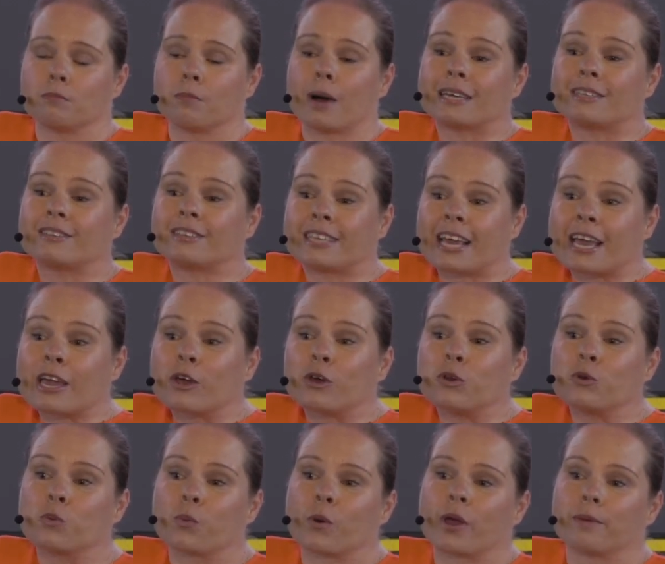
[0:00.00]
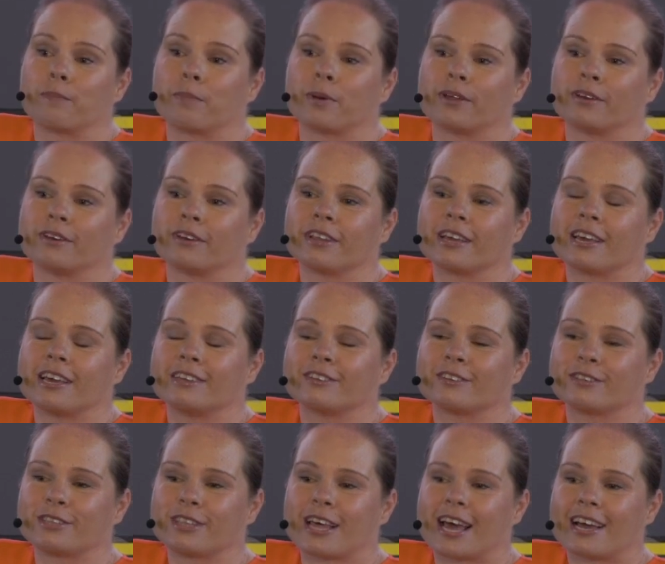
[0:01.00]
My second weapon
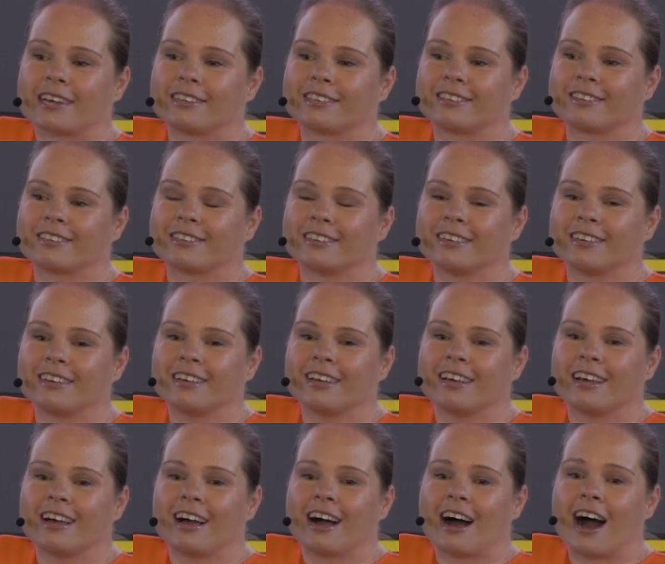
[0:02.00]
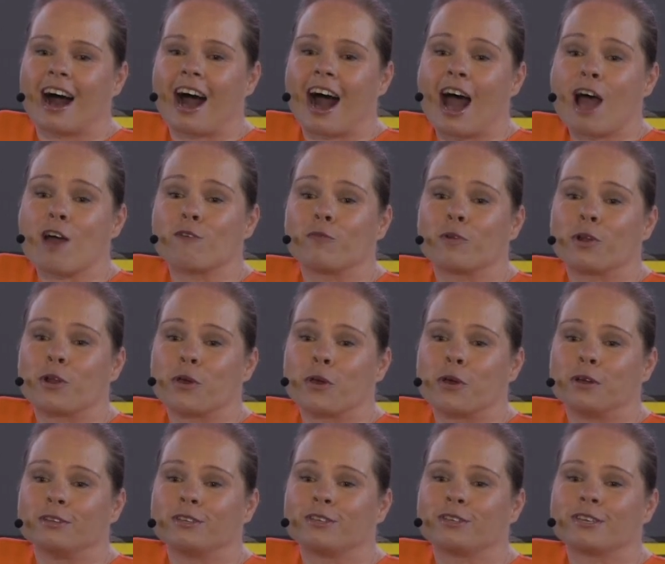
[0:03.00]
is that I've
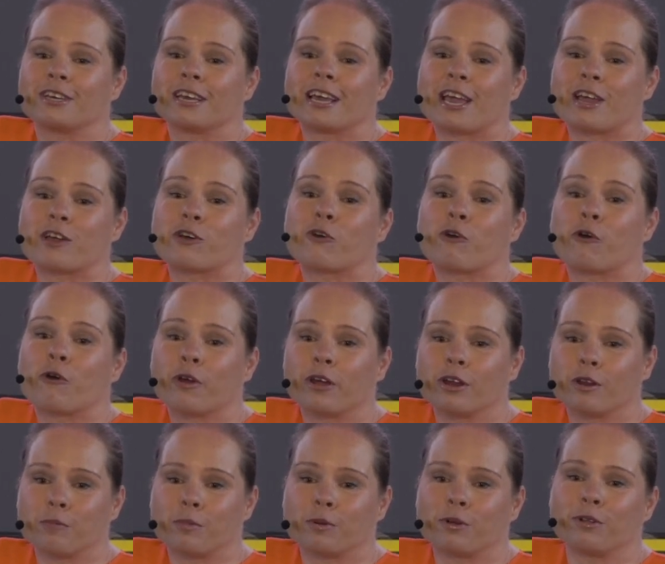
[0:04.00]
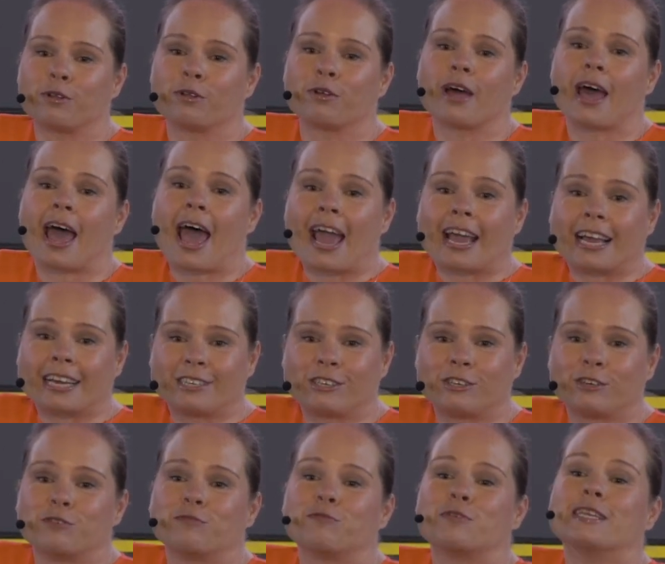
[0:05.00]
learned incredible
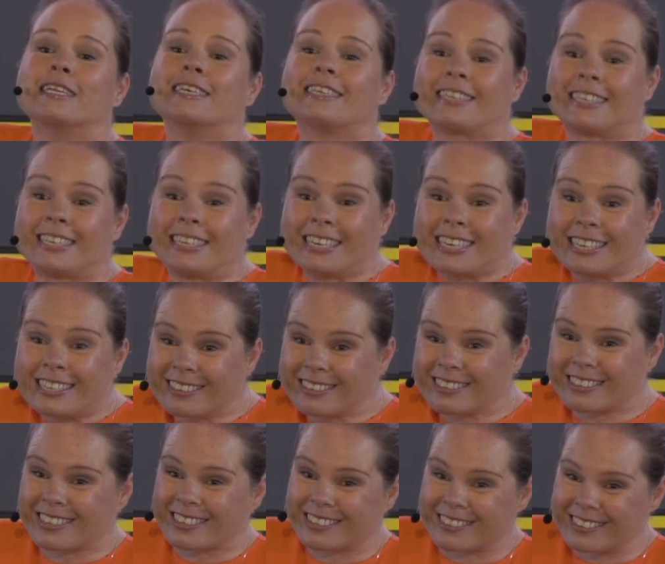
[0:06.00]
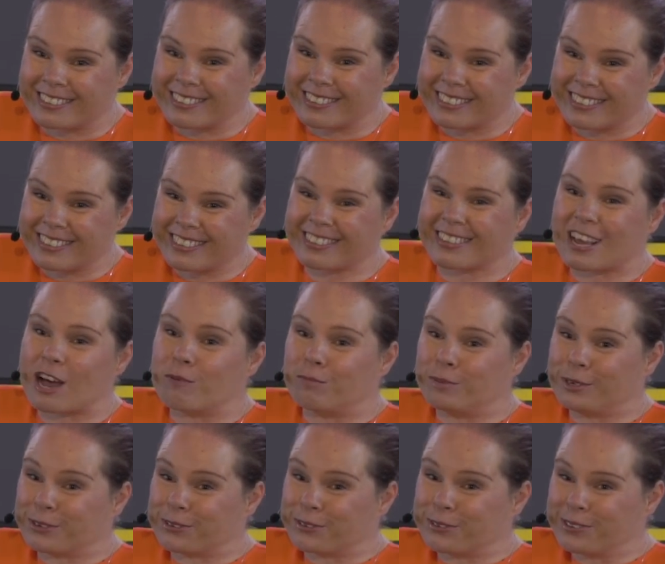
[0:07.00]
active listening skills,
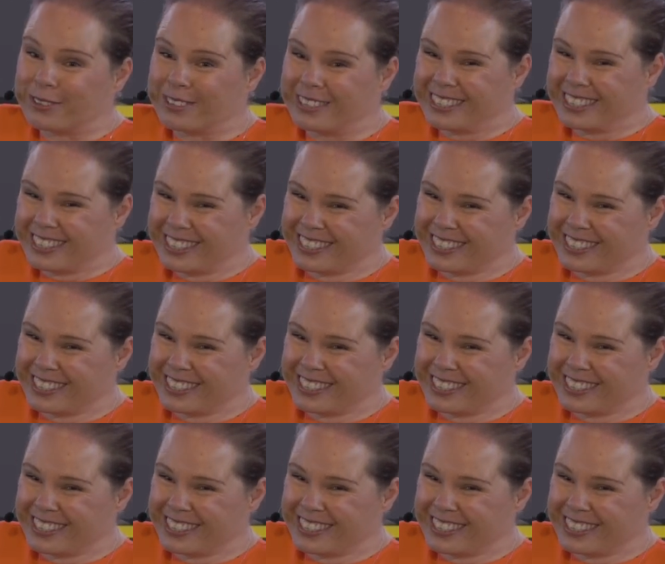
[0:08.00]
Abdul.